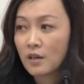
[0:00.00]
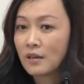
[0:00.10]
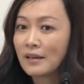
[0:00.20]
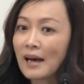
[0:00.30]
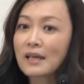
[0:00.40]

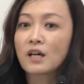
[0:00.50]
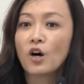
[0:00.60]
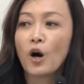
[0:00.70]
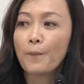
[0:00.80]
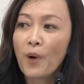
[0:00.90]
Like
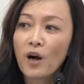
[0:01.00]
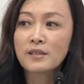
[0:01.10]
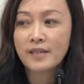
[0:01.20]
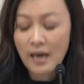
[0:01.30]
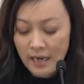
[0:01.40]

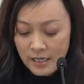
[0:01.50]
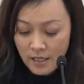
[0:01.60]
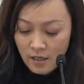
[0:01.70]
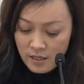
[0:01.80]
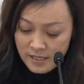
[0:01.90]

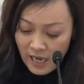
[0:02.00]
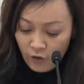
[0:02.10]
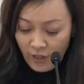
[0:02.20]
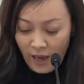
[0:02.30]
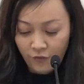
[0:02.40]
apartheid
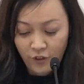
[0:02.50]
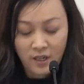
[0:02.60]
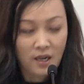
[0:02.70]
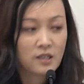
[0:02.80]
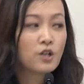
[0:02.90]
South
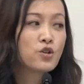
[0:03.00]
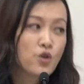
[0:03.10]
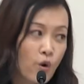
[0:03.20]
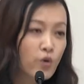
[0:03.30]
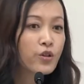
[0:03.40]
Africa,
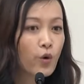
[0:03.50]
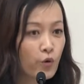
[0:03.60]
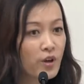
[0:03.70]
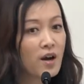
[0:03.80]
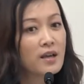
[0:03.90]
North
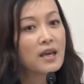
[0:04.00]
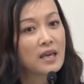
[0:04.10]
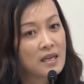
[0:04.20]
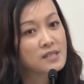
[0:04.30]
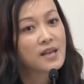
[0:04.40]
Korea
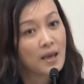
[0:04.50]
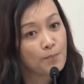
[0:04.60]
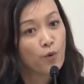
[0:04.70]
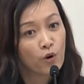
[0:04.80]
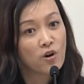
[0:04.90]
is a
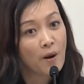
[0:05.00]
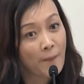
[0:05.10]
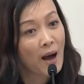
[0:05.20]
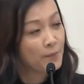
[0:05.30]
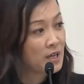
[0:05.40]
moral
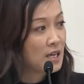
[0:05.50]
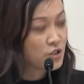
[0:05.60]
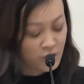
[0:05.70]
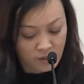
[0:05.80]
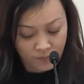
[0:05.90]

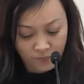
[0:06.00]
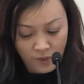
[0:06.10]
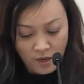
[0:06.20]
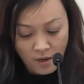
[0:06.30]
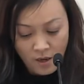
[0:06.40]
abomination.
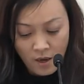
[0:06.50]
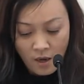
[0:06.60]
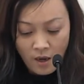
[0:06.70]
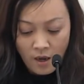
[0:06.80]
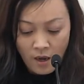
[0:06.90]

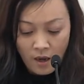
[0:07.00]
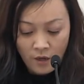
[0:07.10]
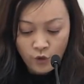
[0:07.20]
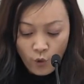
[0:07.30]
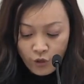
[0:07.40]

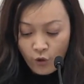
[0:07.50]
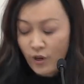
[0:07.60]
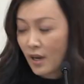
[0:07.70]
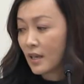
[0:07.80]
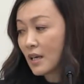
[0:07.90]
North
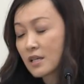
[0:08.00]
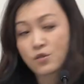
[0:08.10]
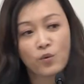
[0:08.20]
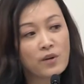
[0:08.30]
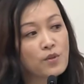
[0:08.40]
Korea
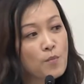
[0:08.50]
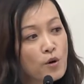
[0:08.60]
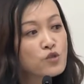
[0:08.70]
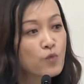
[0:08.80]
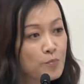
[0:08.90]
is one of the
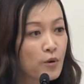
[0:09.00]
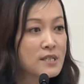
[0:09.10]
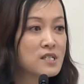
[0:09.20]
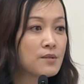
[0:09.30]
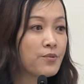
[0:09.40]
most
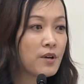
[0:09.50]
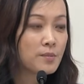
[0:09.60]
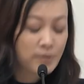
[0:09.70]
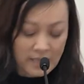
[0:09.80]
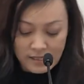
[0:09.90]

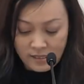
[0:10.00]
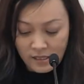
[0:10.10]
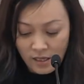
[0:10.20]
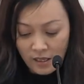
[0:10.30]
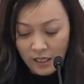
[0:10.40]
repressive
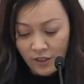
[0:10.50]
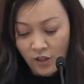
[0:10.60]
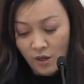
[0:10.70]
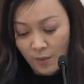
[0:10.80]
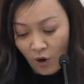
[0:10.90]
places in
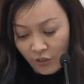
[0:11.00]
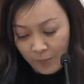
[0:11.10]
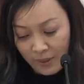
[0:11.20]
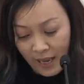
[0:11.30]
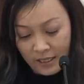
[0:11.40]
the, on the
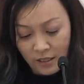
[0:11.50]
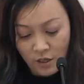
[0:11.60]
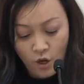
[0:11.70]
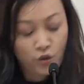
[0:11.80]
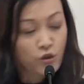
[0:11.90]
planet.
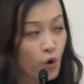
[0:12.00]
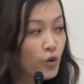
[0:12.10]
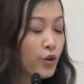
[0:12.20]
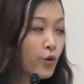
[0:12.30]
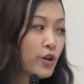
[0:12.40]

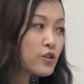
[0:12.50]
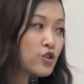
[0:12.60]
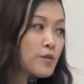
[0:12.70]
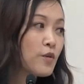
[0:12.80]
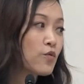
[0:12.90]
North Korean
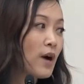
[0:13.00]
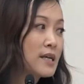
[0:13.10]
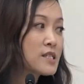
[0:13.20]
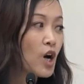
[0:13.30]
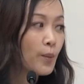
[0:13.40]
human
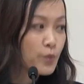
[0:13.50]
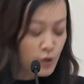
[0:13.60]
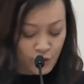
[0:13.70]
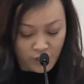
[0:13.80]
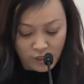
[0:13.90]
rights
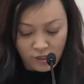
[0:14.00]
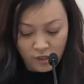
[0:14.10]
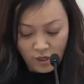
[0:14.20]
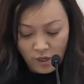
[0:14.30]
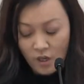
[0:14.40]
abuses
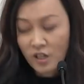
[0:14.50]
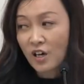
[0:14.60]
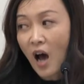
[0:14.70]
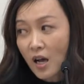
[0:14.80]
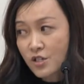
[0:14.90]

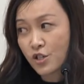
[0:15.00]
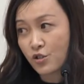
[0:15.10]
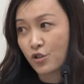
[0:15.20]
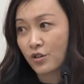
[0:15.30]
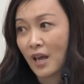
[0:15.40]

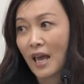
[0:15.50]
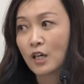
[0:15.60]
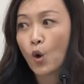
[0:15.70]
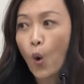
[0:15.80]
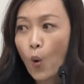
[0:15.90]
constitute
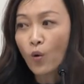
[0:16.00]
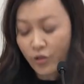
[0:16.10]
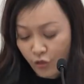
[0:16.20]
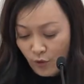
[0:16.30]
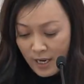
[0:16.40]
a
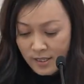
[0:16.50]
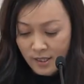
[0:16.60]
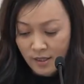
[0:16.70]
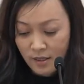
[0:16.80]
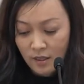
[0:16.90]
core
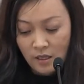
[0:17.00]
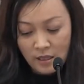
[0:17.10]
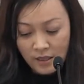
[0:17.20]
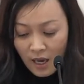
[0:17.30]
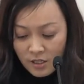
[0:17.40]
threat,
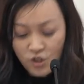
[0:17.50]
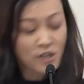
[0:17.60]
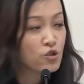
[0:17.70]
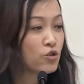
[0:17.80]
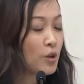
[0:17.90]
not
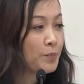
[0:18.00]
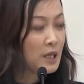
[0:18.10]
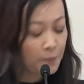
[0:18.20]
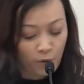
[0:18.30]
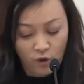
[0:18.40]
just to the
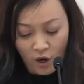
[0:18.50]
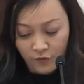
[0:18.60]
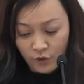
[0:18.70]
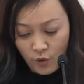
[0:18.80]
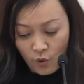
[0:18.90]
people
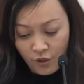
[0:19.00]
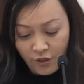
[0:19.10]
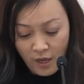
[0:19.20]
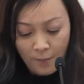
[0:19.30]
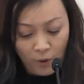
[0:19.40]
of the North,
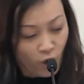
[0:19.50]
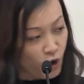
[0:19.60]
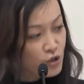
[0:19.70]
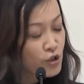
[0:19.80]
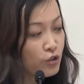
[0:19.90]
but
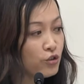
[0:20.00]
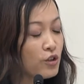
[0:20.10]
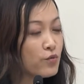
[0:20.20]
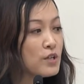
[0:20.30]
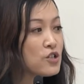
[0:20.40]
also to
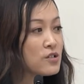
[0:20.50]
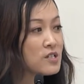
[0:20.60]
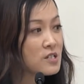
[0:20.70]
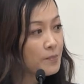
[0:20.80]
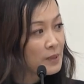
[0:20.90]
the region's
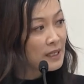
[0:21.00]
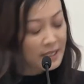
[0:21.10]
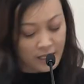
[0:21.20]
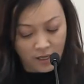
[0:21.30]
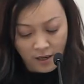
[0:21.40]

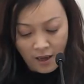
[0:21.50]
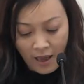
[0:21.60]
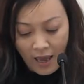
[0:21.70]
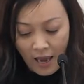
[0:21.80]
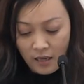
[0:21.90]

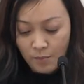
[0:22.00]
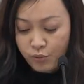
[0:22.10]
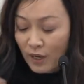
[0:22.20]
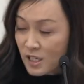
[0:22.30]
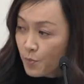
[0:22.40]
stability and
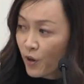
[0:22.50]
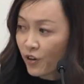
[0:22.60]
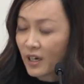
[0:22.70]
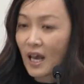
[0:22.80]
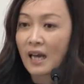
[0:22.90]

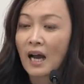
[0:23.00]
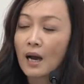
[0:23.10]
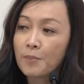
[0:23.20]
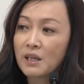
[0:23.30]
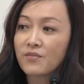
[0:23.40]
prosperity. And
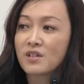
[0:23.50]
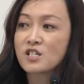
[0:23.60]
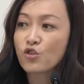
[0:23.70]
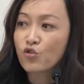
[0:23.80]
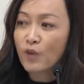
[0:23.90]
I believe
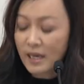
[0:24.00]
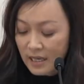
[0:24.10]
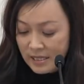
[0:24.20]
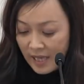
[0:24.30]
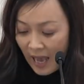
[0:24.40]
this
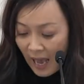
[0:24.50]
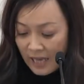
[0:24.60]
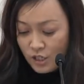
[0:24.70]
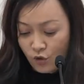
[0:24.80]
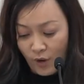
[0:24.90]
threat is
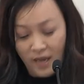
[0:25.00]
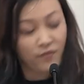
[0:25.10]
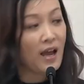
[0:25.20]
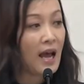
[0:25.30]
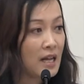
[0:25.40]
as
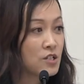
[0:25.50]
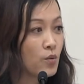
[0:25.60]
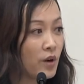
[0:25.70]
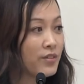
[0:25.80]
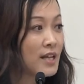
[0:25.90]
grave as the
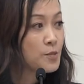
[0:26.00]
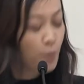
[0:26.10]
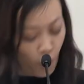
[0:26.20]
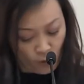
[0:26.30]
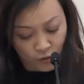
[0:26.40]
one that's
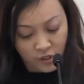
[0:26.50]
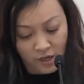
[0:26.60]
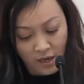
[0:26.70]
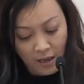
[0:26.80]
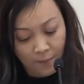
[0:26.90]
posed
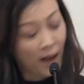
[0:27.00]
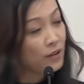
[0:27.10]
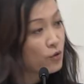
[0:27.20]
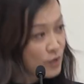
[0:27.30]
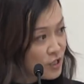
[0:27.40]
by
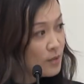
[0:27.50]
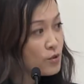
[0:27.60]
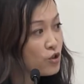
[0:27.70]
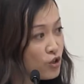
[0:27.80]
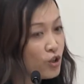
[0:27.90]
the
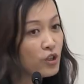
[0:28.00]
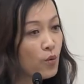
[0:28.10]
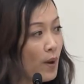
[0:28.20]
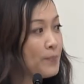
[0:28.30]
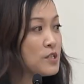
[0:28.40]
regime's nuclear
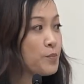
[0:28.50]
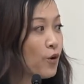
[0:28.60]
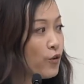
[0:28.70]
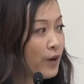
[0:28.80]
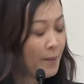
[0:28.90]
weapons
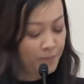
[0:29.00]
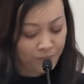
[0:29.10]
program.